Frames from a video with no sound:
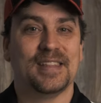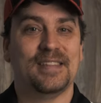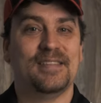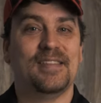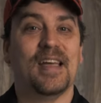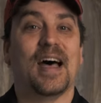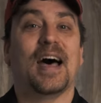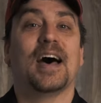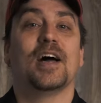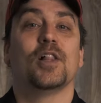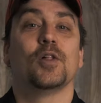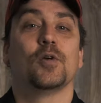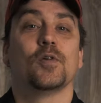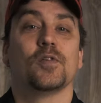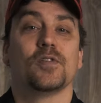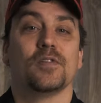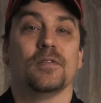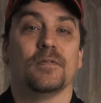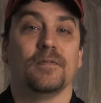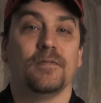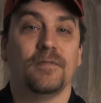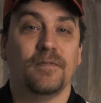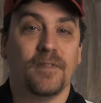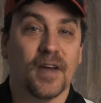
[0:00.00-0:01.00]
dollars
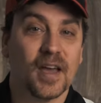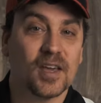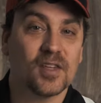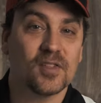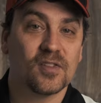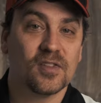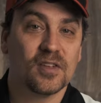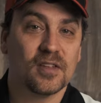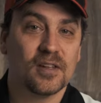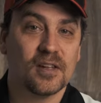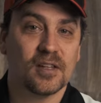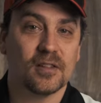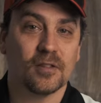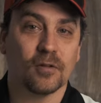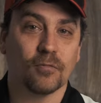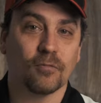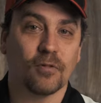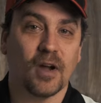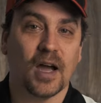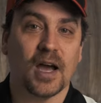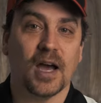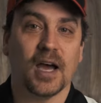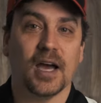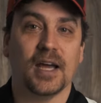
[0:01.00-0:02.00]
invested in the
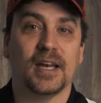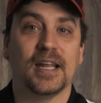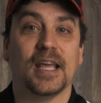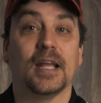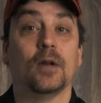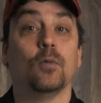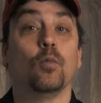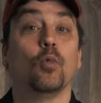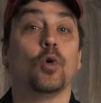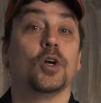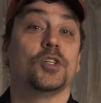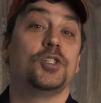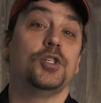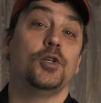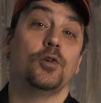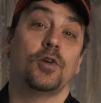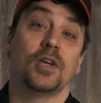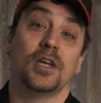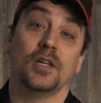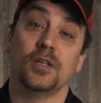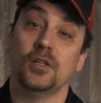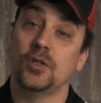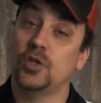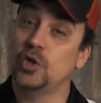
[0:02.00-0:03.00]
rod and what you
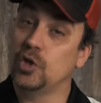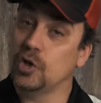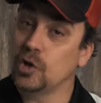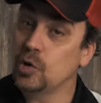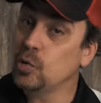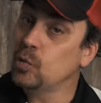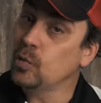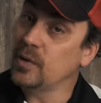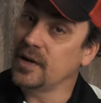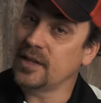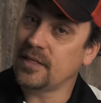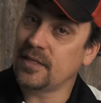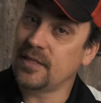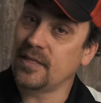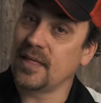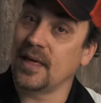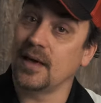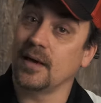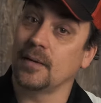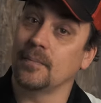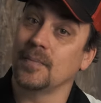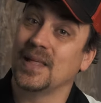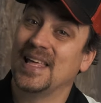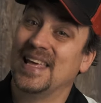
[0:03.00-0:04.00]
can do with
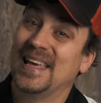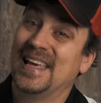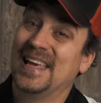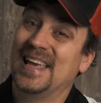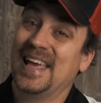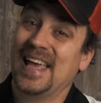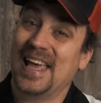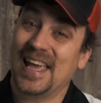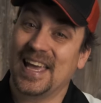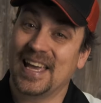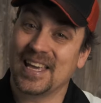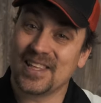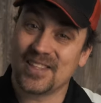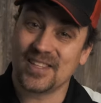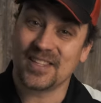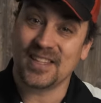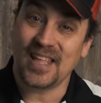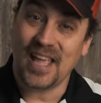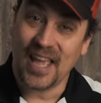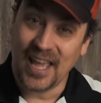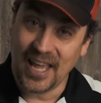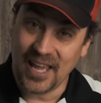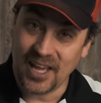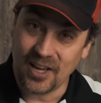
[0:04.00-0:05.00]
them as an
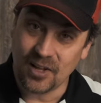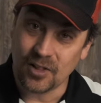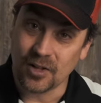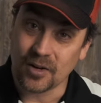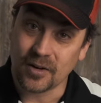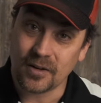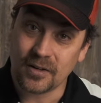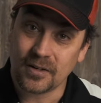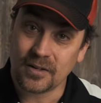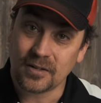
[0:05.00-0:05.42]
angler.